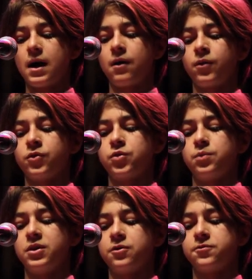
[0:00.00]
I want to
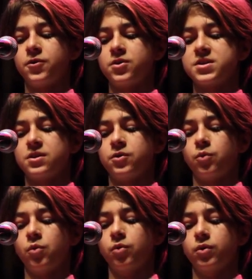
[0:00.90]
be the first in the
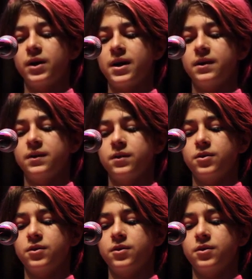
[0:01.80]
war and